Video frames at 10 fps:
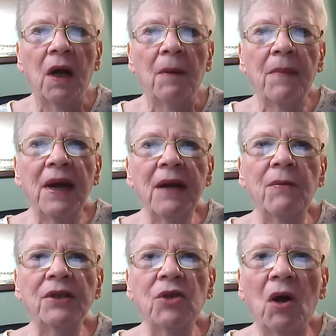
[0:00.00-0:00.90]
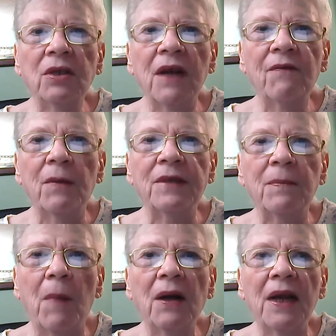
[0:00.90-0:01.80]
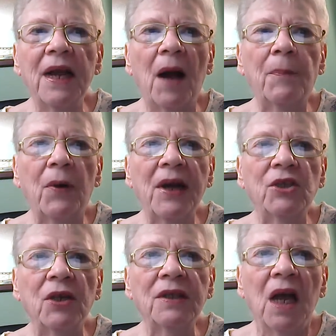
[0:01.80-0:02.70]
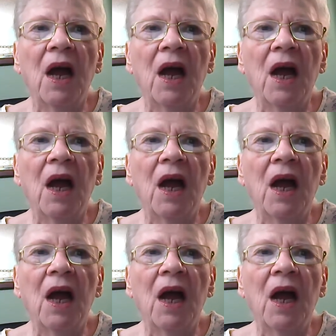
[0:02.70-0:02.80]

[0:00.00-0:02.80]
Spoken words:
many resulting from smuggling operations